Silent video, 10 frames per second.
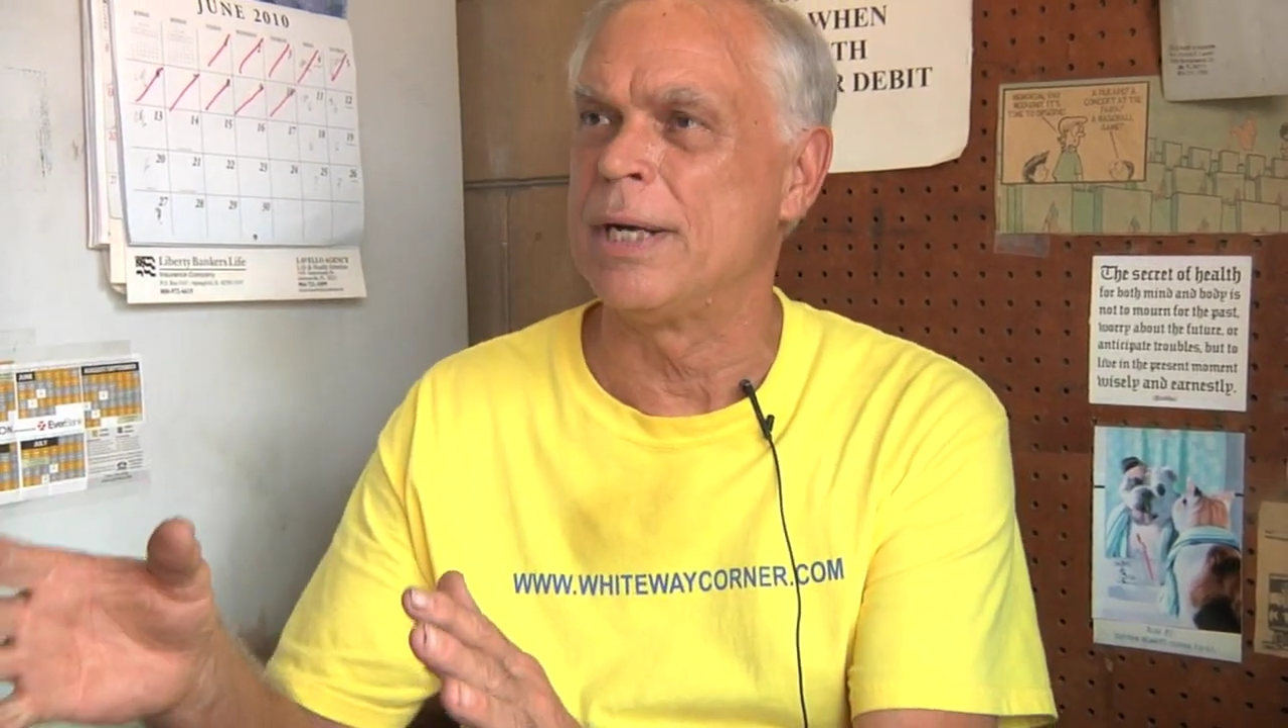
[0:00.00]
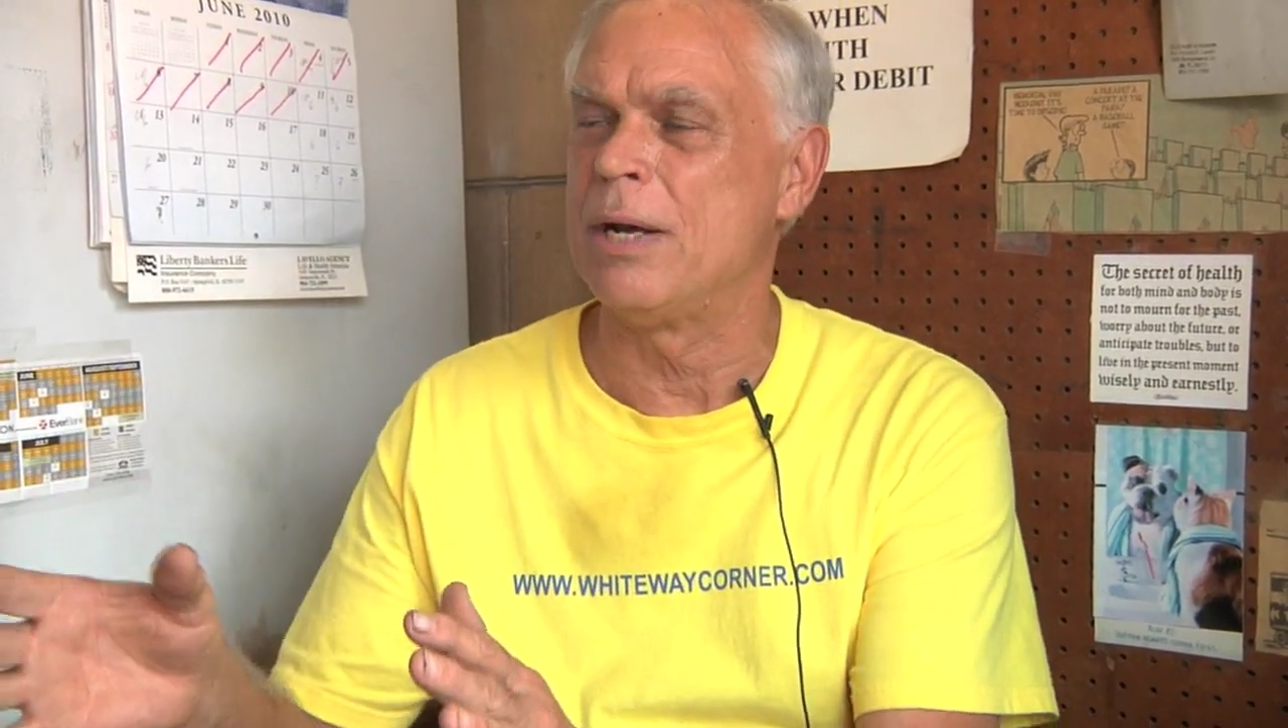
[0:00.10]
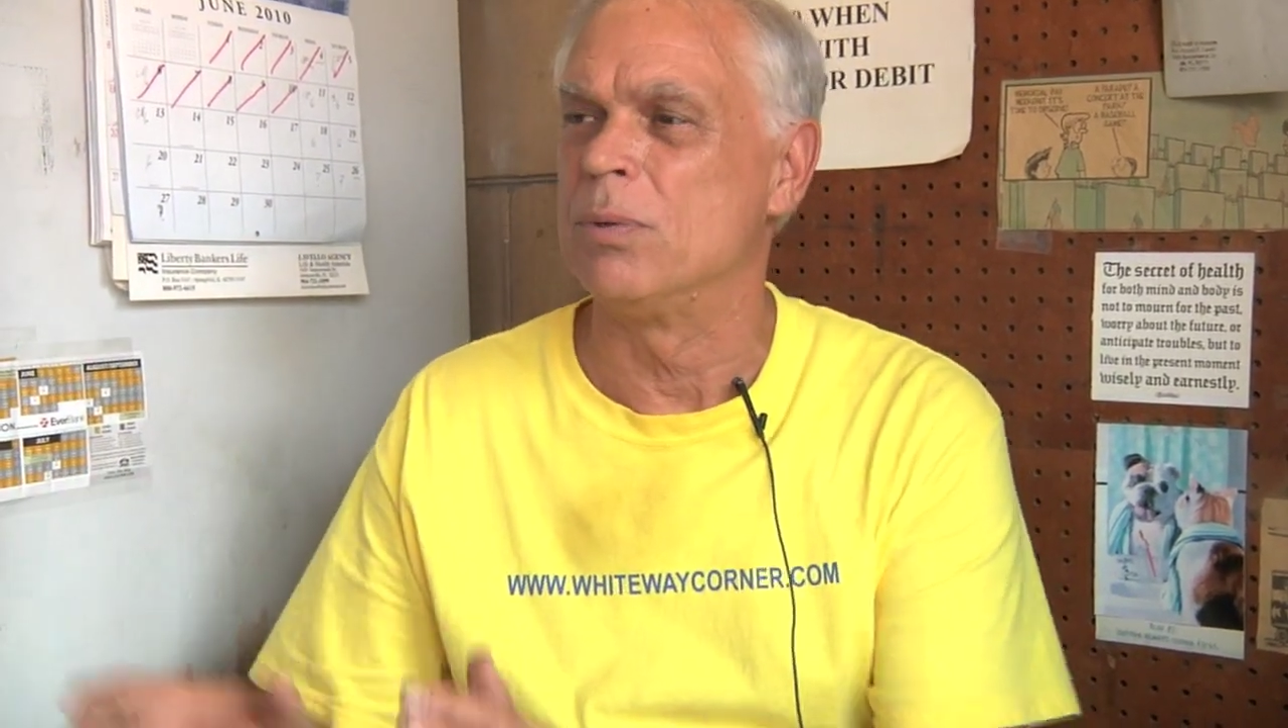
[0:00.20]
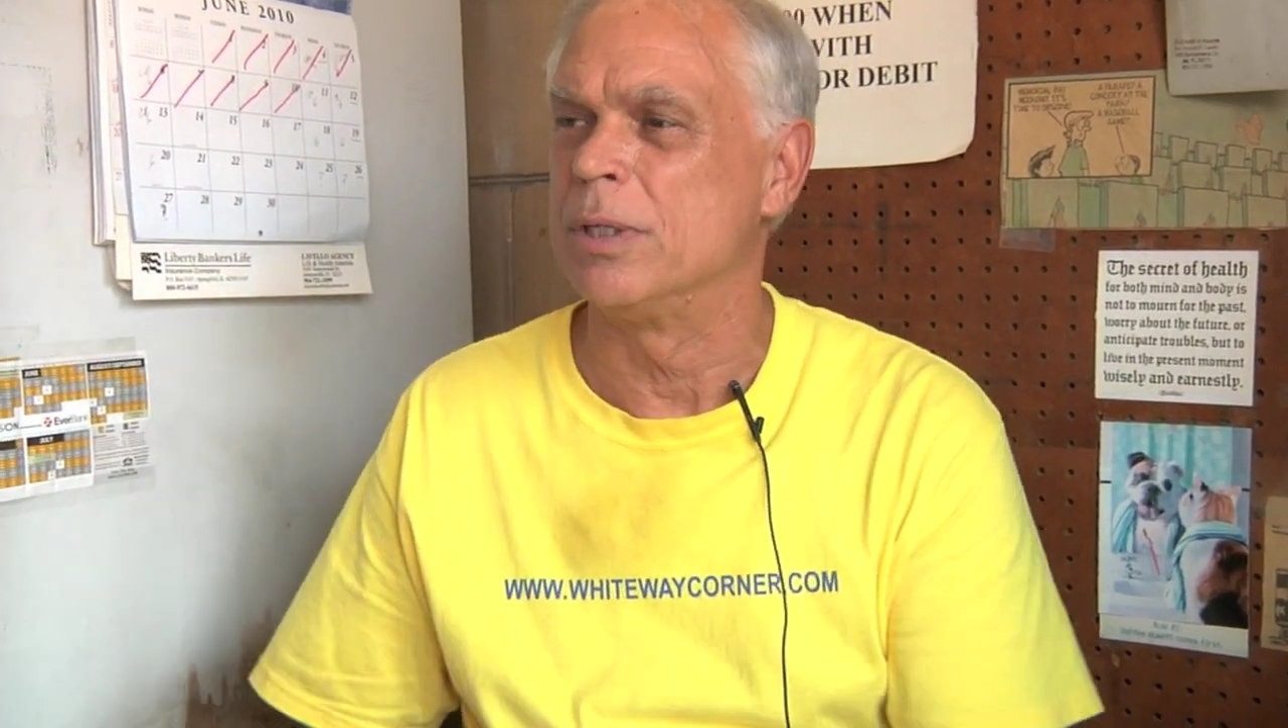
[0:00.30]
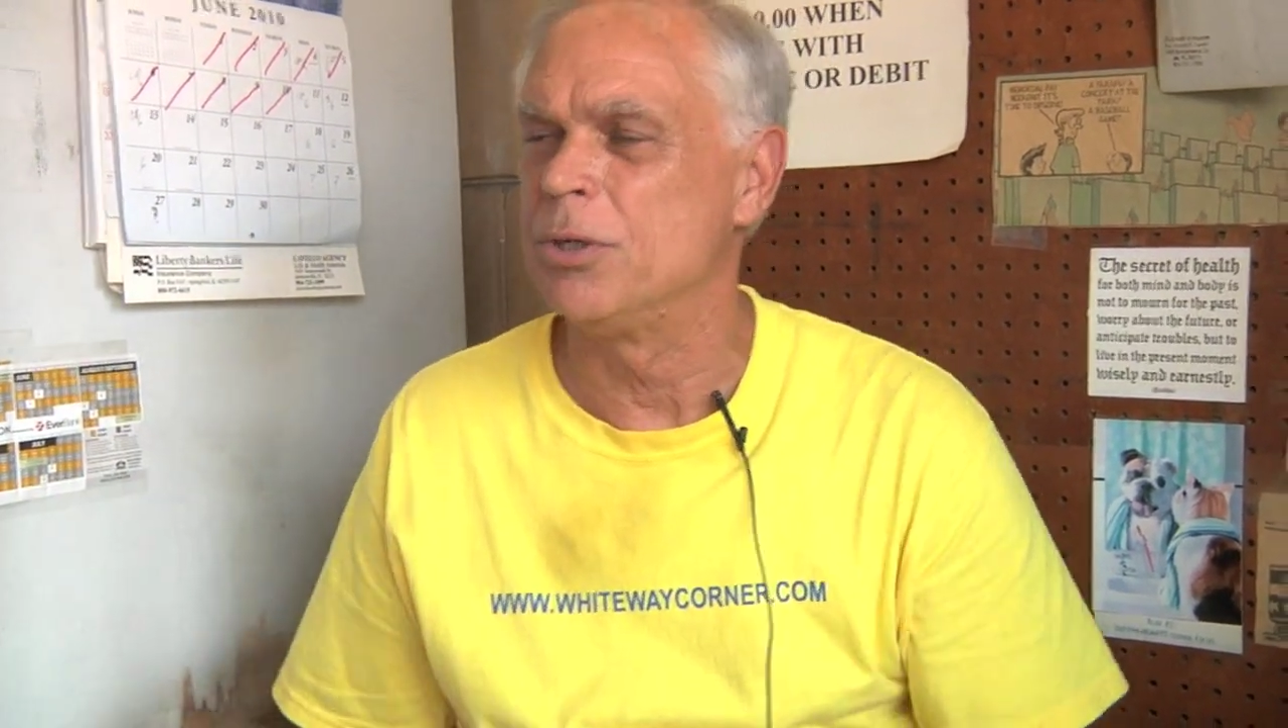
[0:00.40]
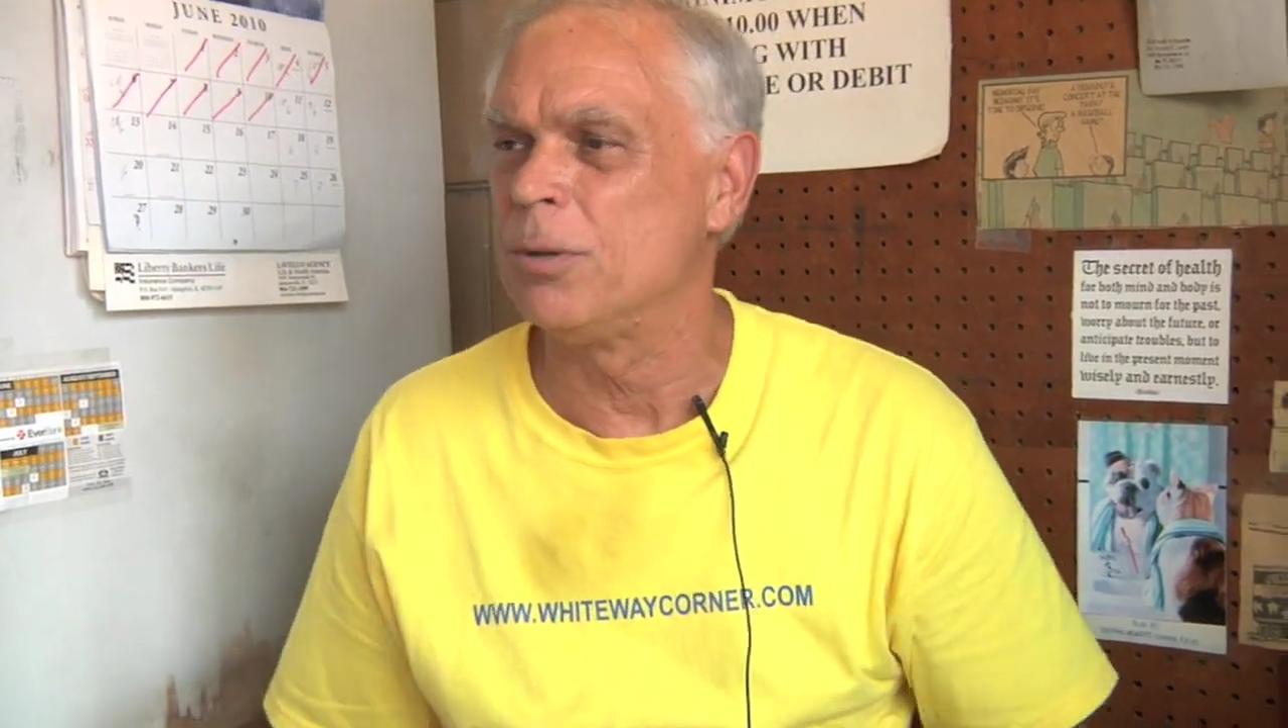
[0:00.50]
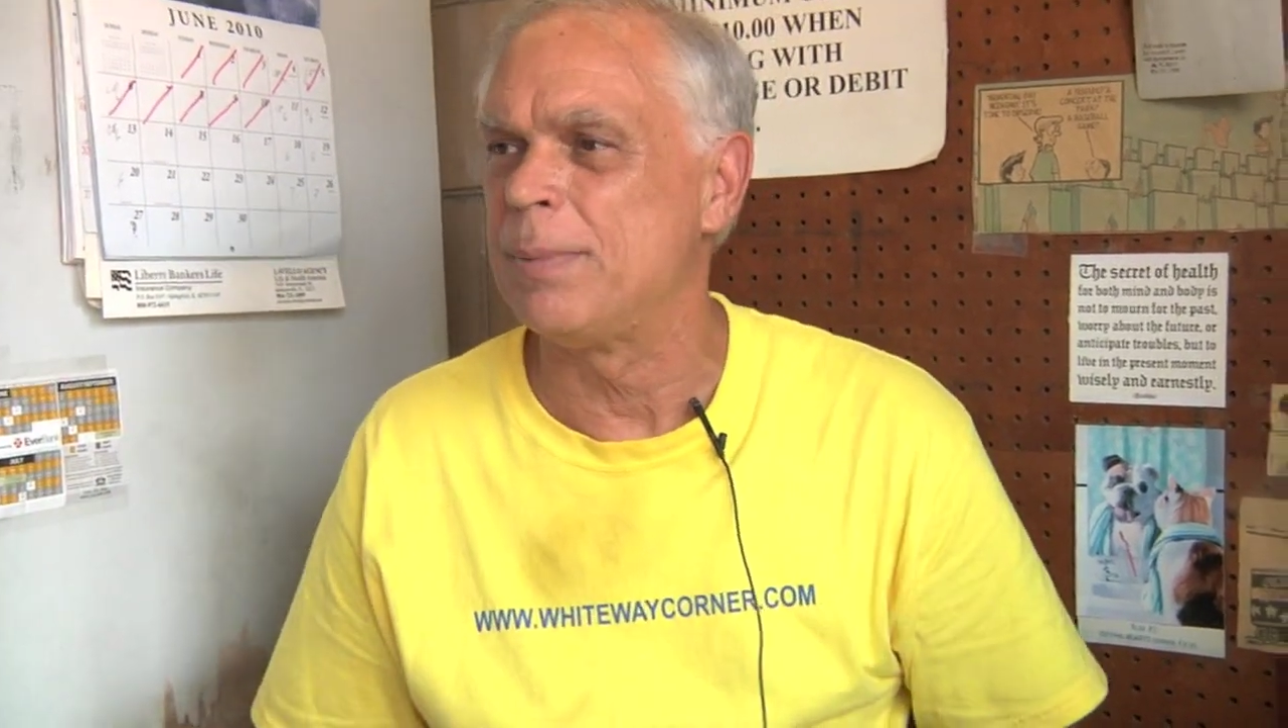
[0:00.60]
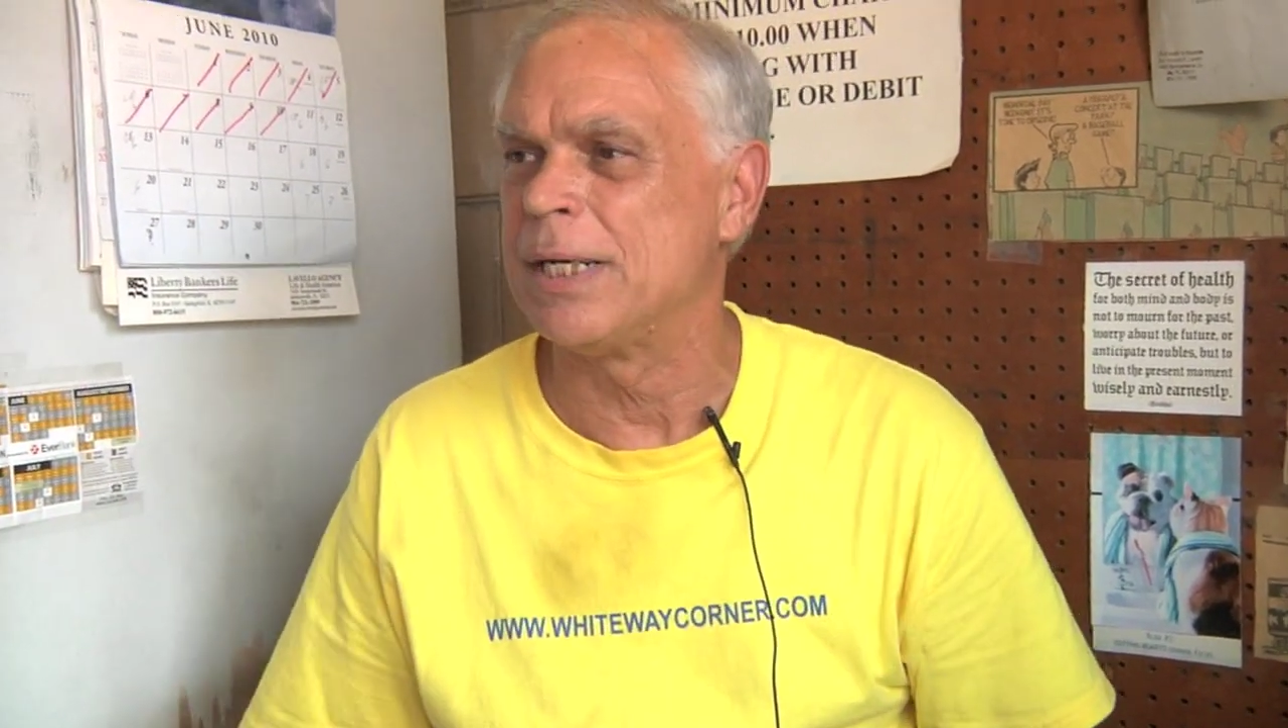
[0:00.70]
now where the Derby